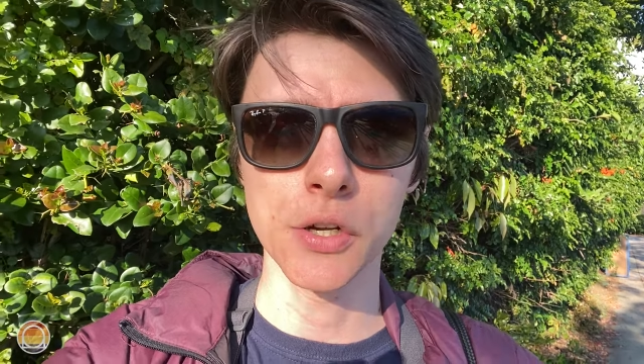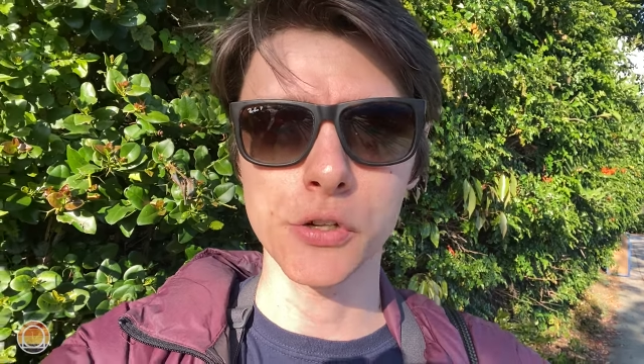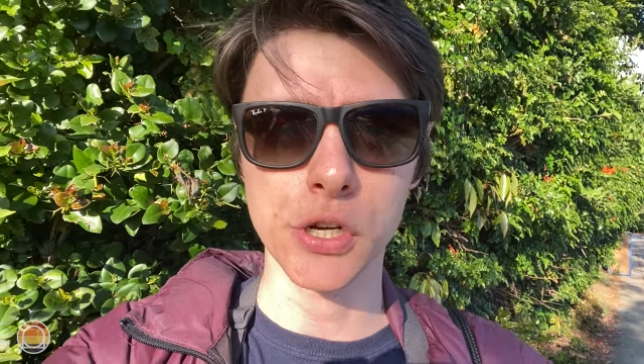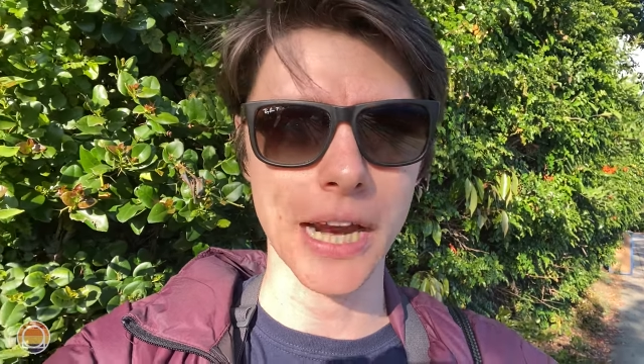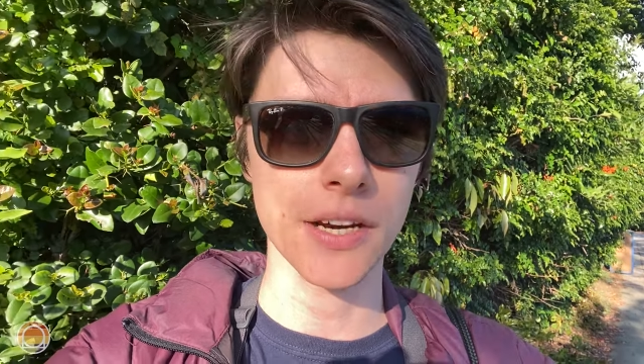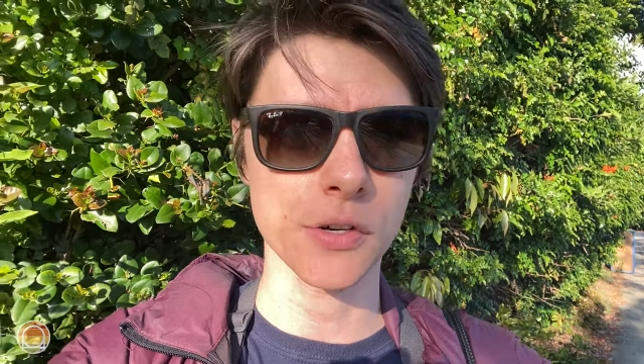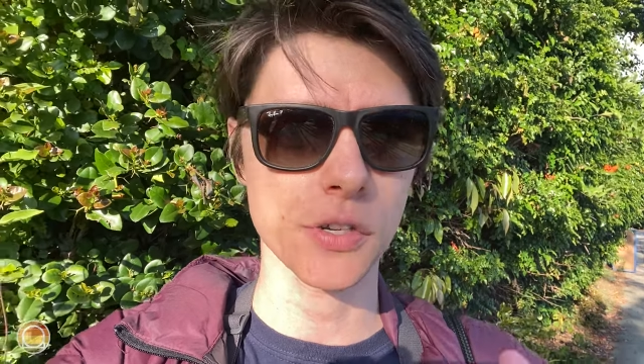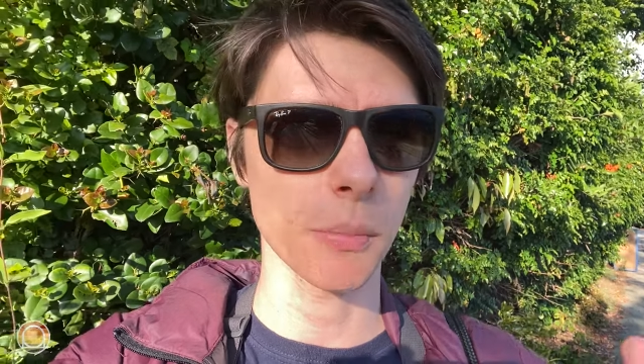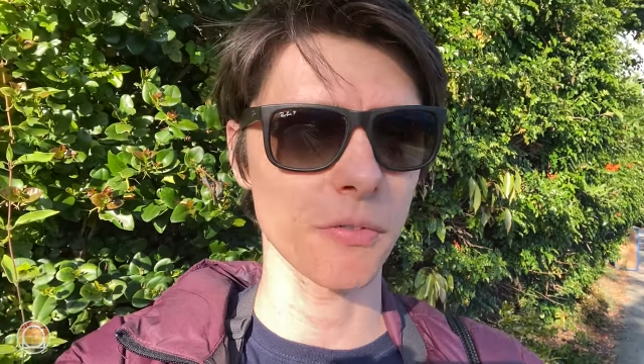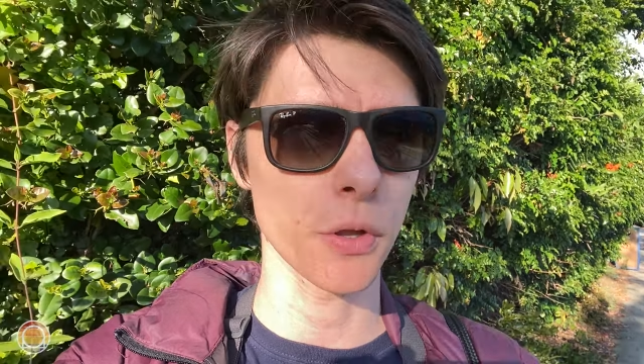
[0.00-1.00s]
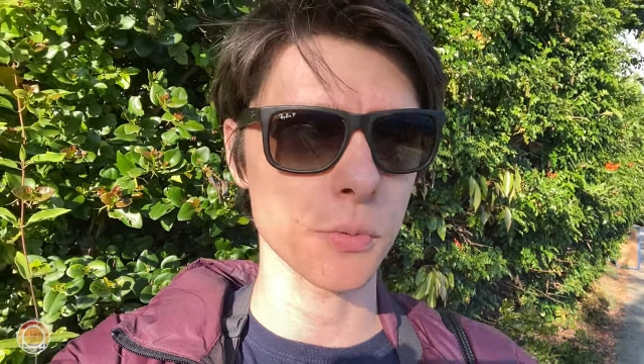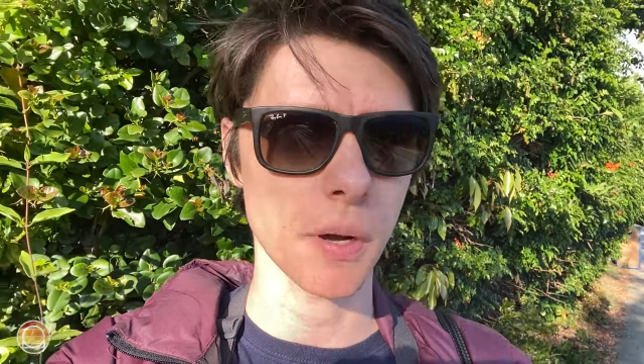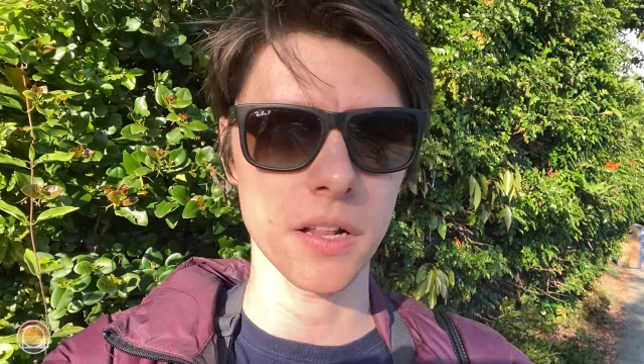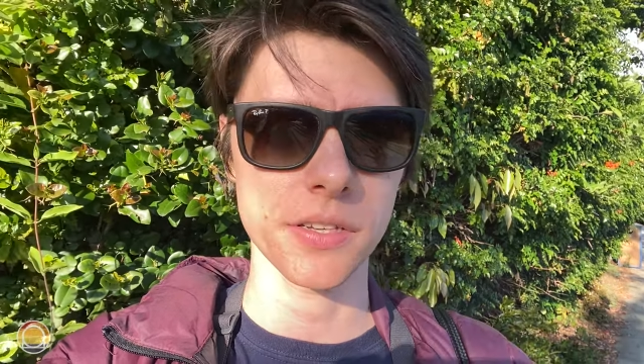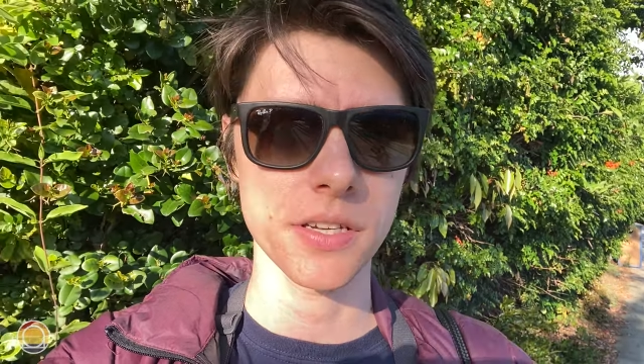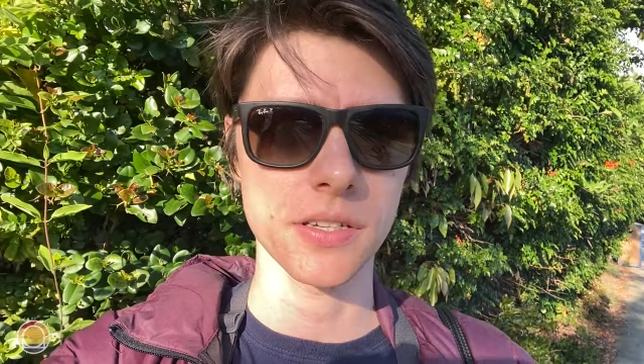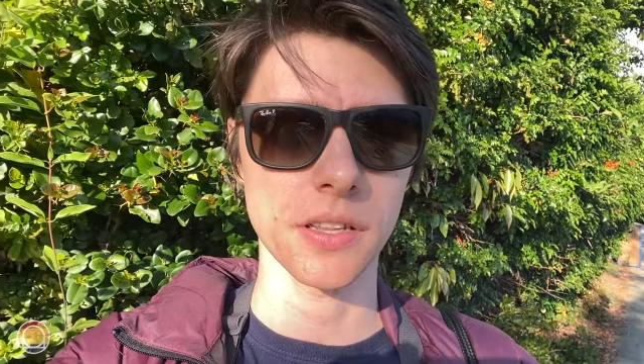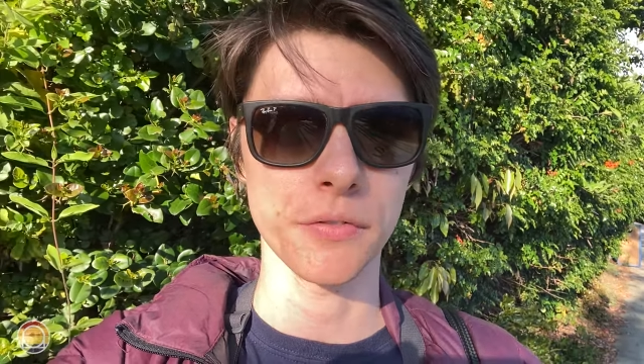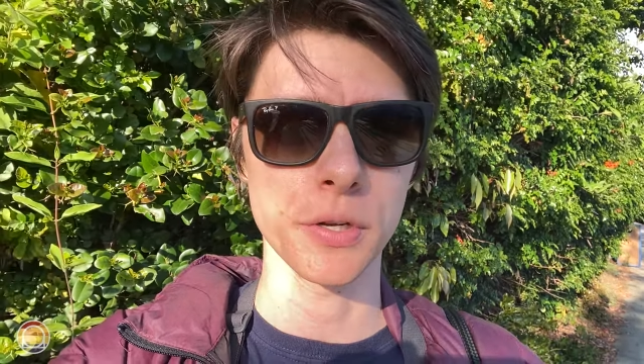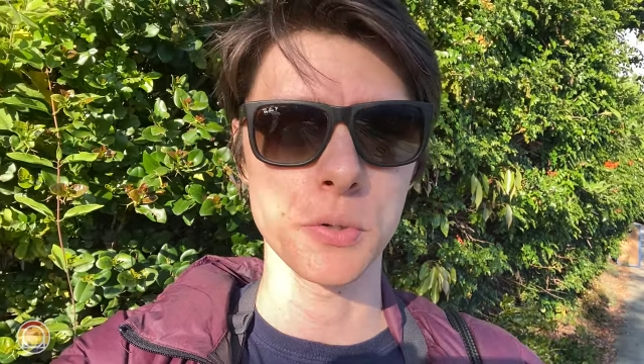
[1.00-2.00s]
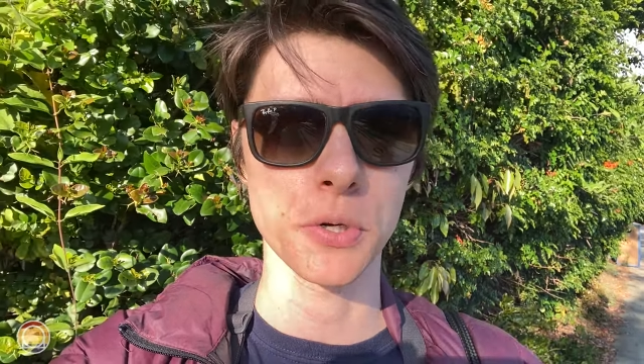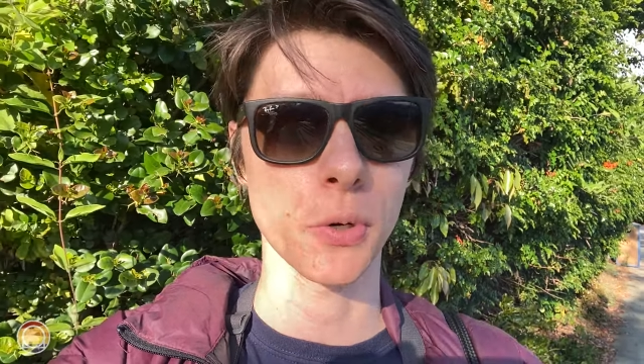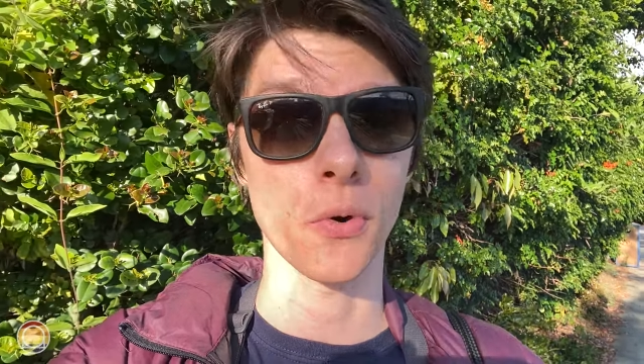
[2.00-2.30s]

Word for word: change some of those policies in the future